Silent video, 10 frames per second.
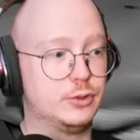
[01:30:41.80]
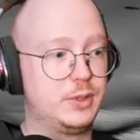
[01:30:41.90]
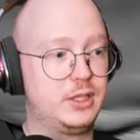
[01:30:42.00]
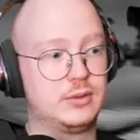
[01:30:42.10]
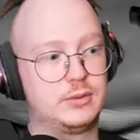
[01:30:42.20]

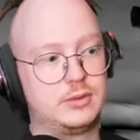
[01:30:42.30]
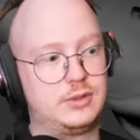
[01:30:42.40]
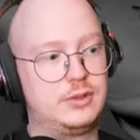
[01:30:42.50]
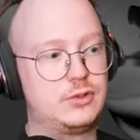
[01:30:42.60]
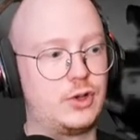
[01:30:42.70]
grooming,
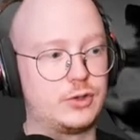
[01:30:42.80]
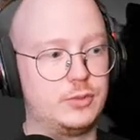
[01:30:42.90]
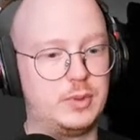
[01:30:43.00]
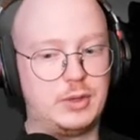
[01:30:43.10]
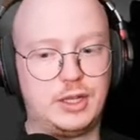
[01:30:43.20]
talk
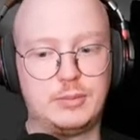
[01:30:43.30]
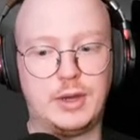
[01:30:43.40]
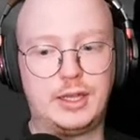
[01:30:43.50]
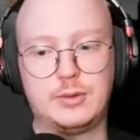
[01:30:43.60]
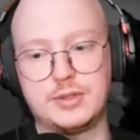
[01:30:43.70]
to people like
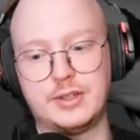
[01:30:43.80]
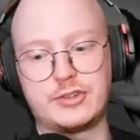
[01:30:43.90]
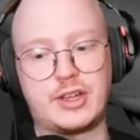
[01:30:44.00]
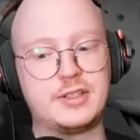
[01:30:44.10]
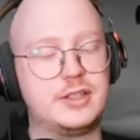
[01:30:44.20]
Mike who's in the
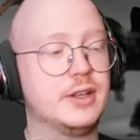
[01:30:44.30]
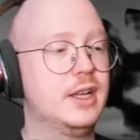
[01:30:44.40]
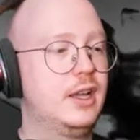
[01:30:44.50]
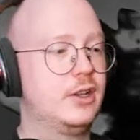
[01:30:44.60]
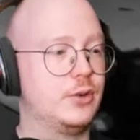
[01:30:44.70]
chat here.
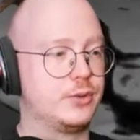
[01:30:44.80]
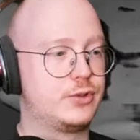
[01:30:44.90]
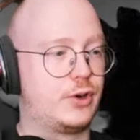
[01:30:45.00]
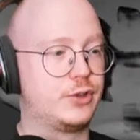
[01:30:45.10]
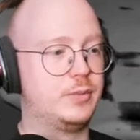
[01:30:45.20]

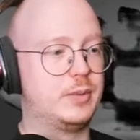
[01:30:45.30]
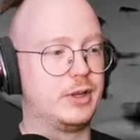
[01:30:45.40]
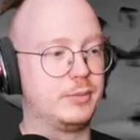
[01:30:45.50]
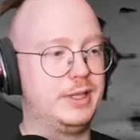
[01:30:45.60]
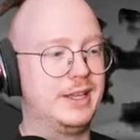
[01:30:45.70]
Don't talk to
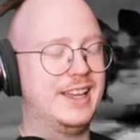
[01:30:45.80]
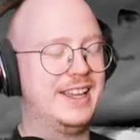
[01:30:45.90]
people like me